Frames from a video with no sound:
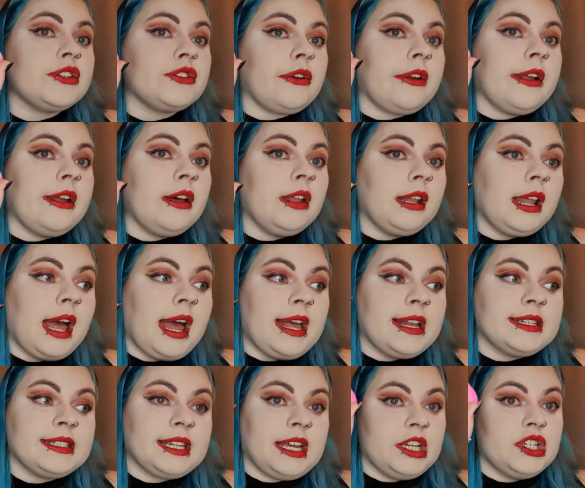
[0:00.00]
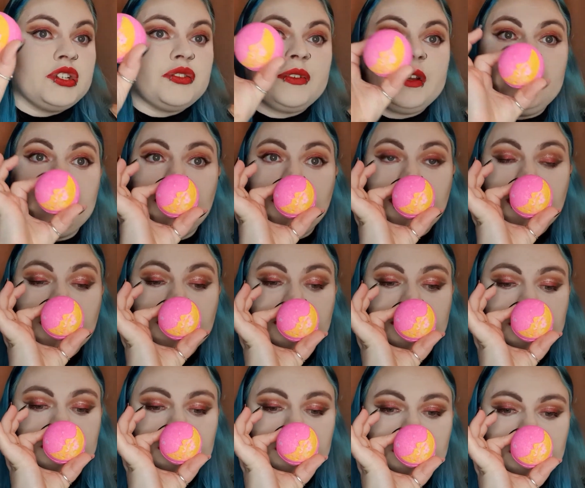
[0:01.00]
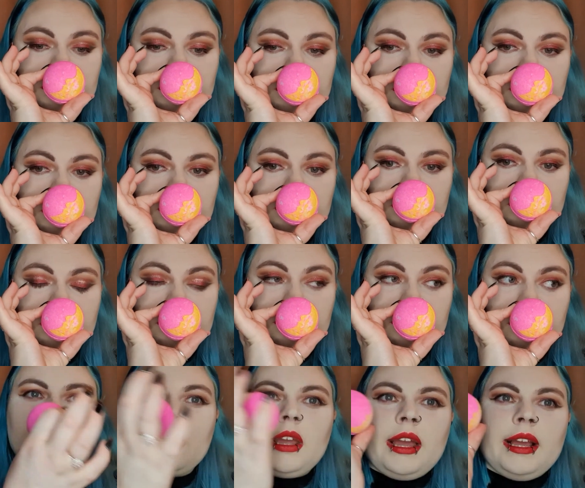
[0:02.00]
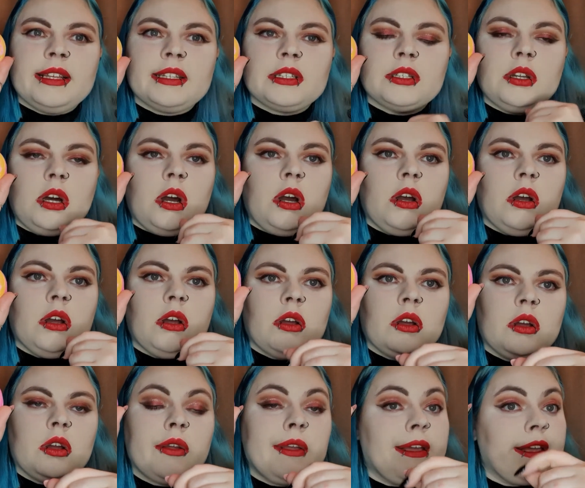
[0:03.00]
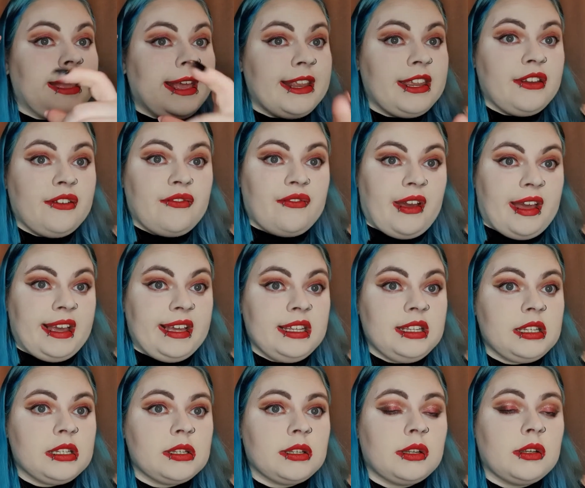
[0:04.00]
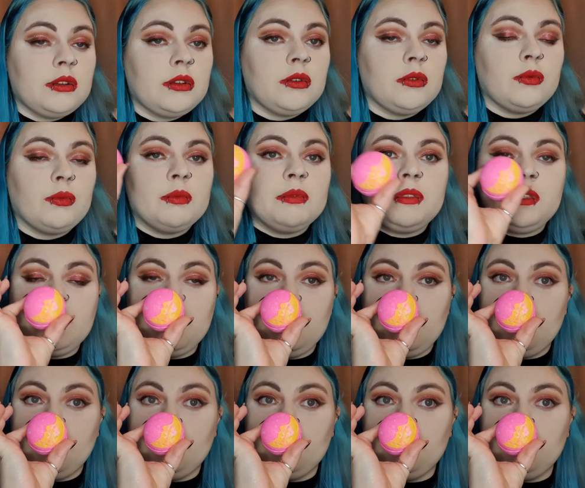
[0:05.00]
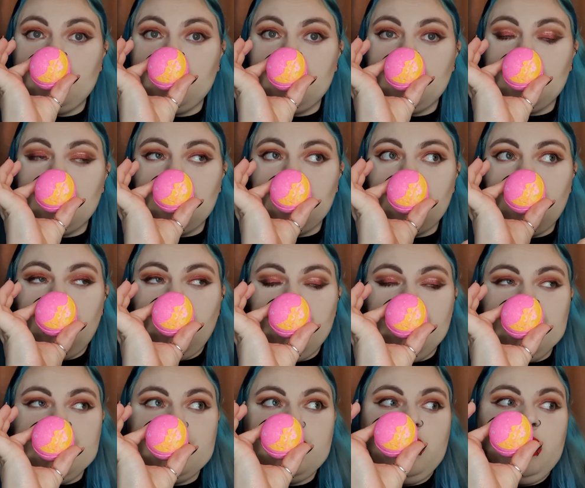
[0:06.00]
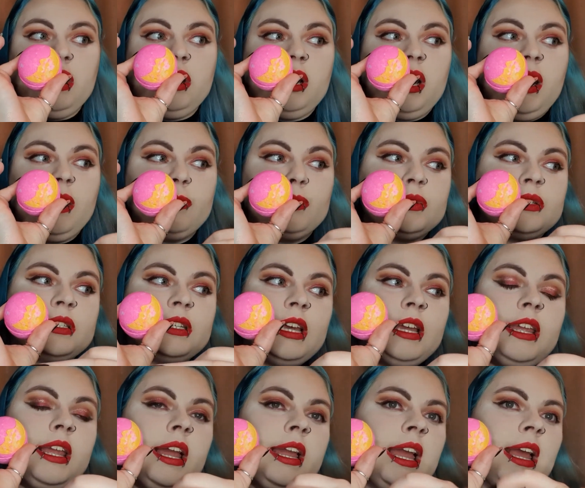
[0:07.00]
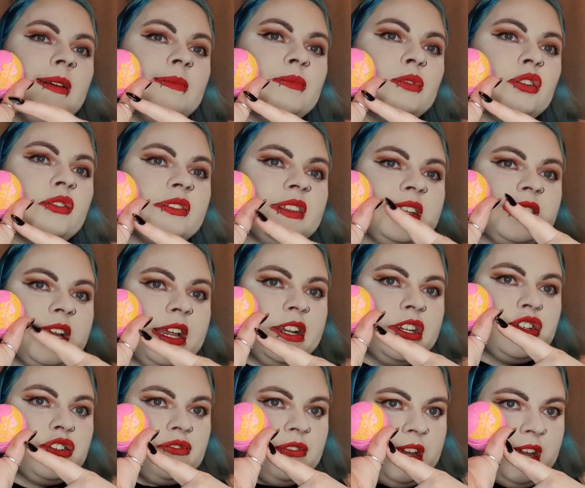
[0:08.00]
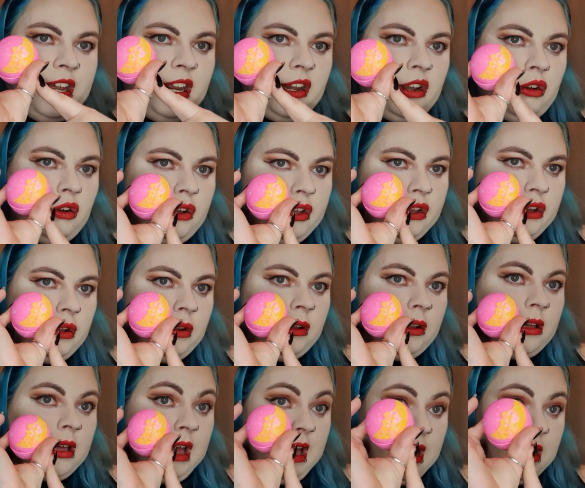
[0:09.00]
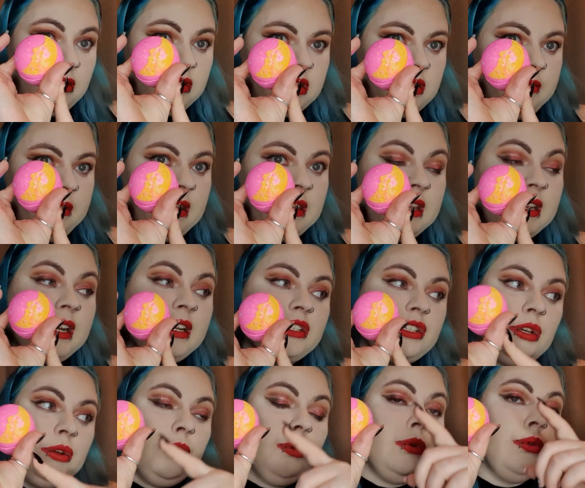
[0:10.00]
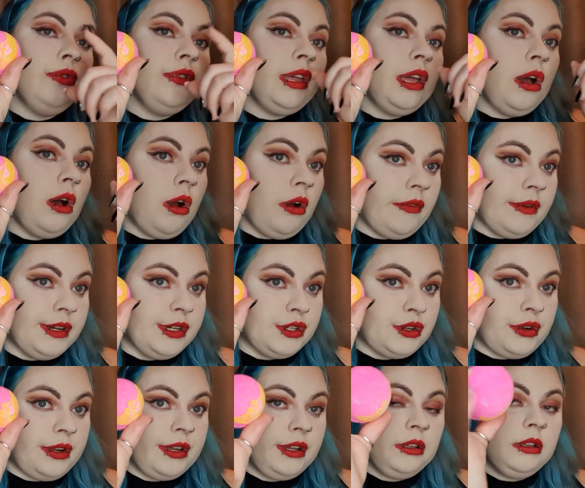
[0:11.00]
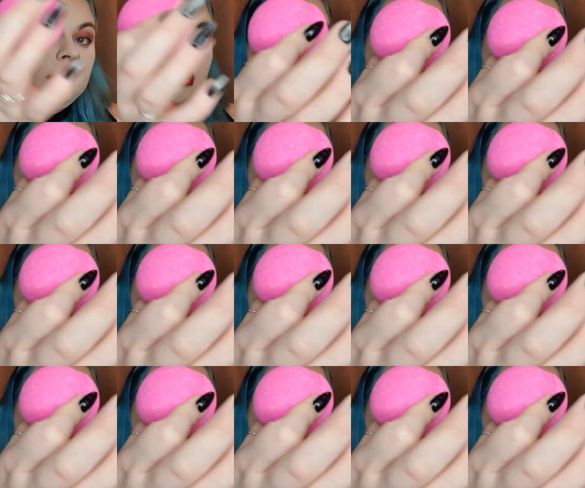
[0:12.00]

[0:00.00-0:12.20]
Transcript: oil and tangerine oil. It's not in your face with the orange oil. I would say you're getting more of the tangerine oil out of it than I do the orange oil,